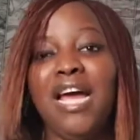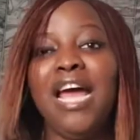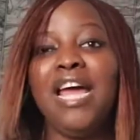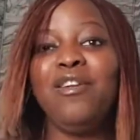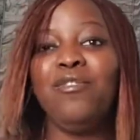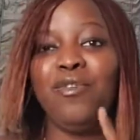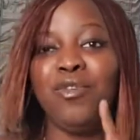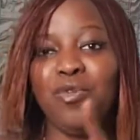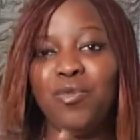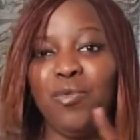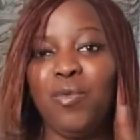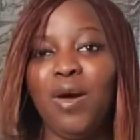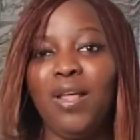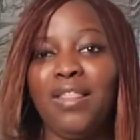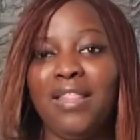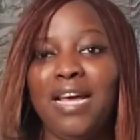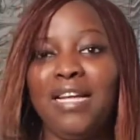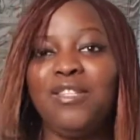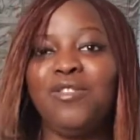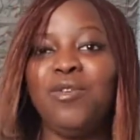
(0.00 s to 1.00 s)
I know you want
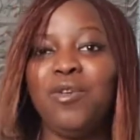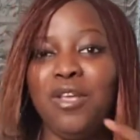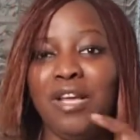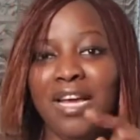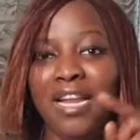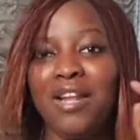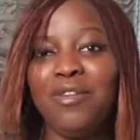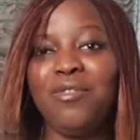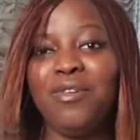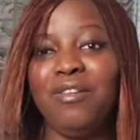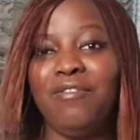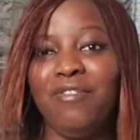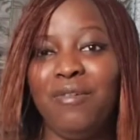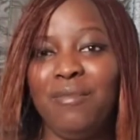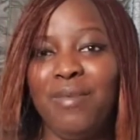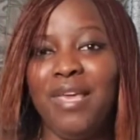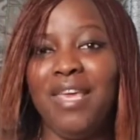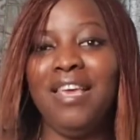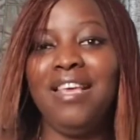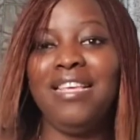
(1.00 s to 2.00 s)
that, so you gotta do it for
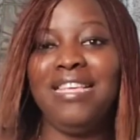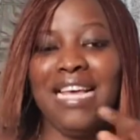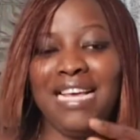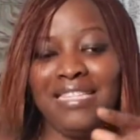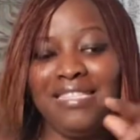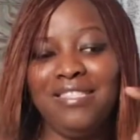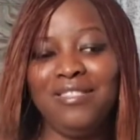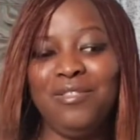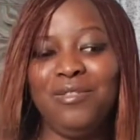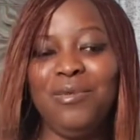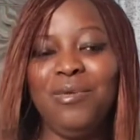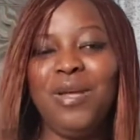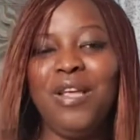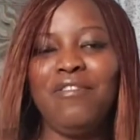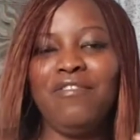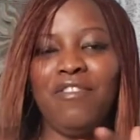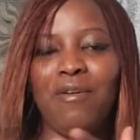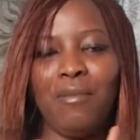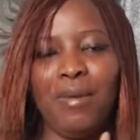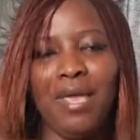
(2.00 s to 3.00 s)
me. Yes, do it
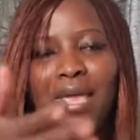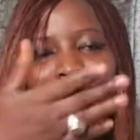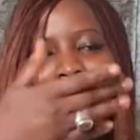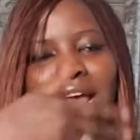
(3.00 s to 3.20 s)
for me.